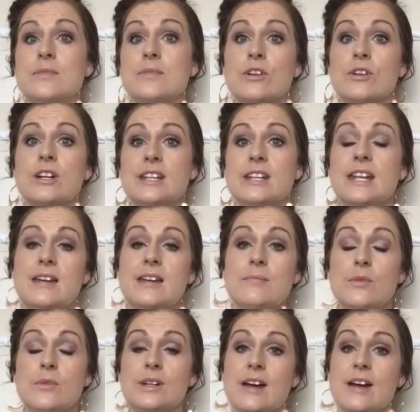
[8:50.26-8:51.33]
running theme
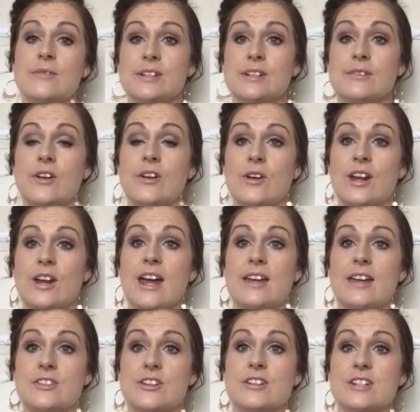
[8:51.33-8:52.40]
with everything Fiona and I
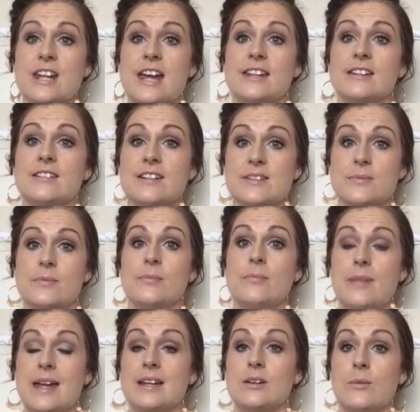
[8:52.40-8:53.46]
have done together is
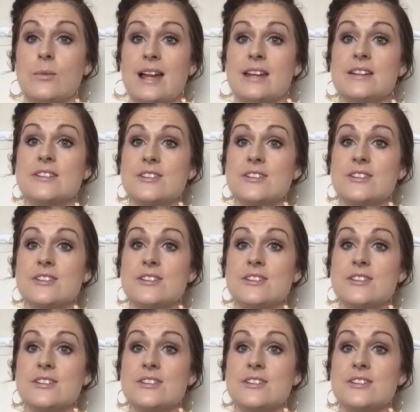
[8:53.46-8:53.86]
mental wellness.